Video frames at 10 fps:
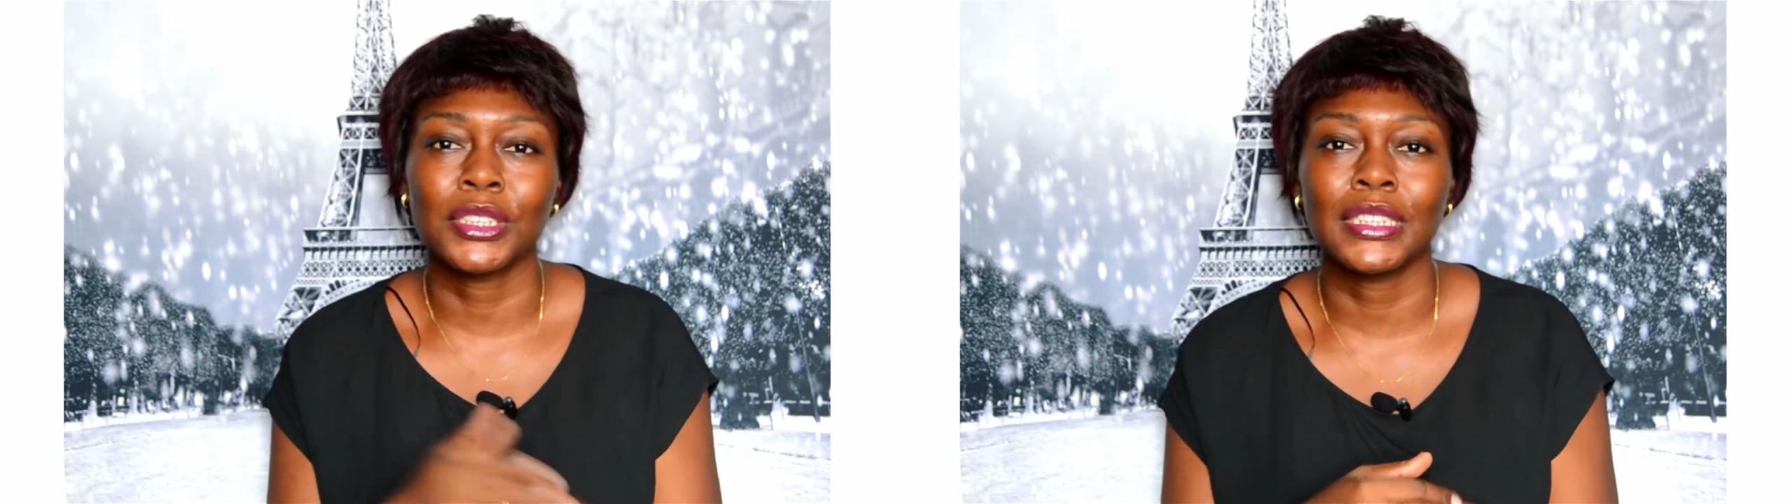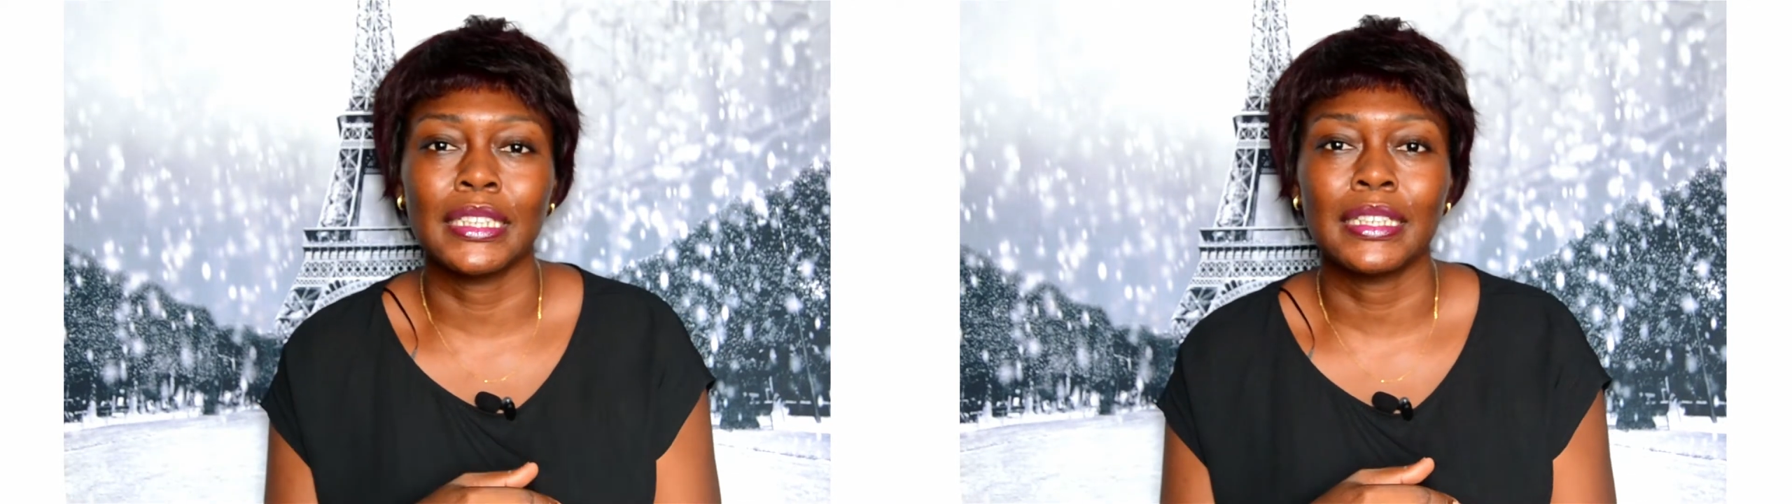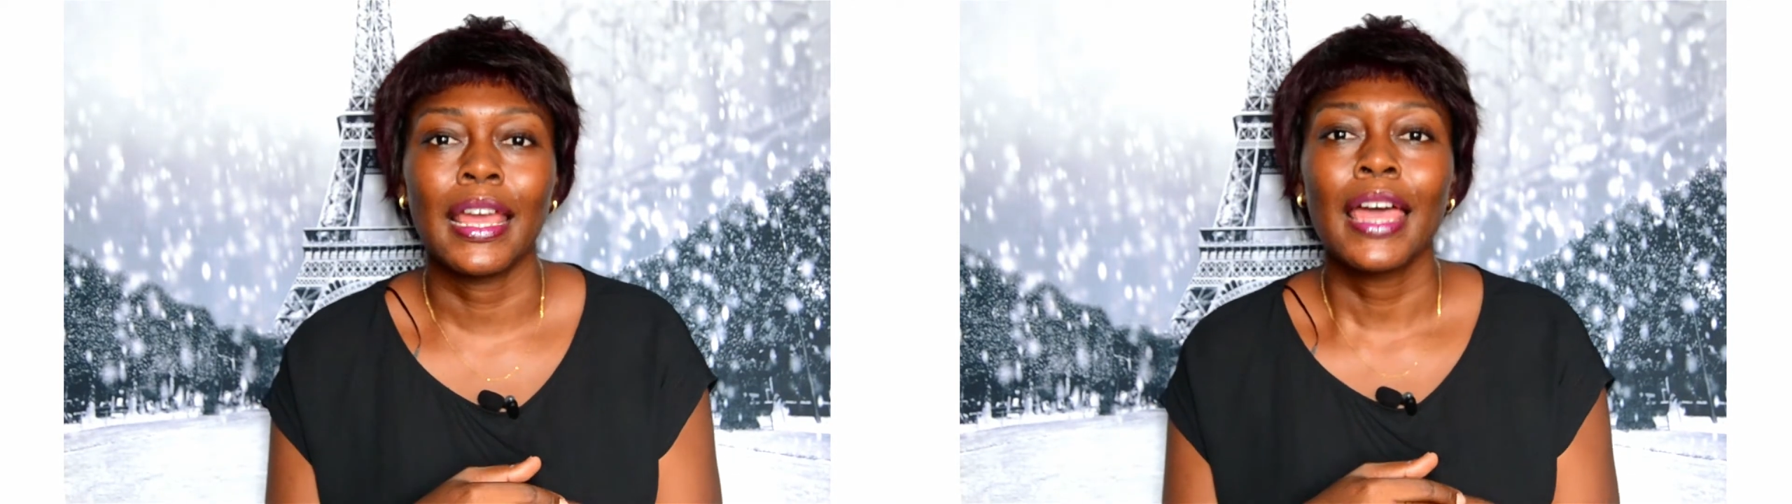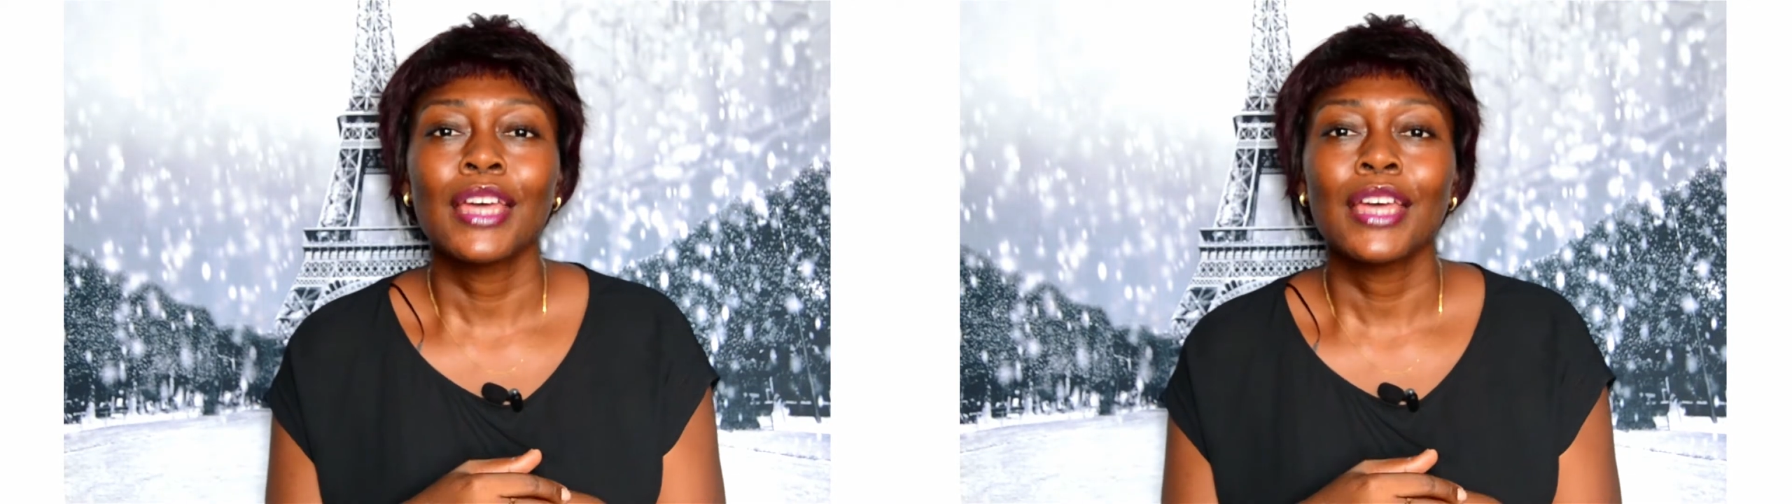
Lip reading: machine.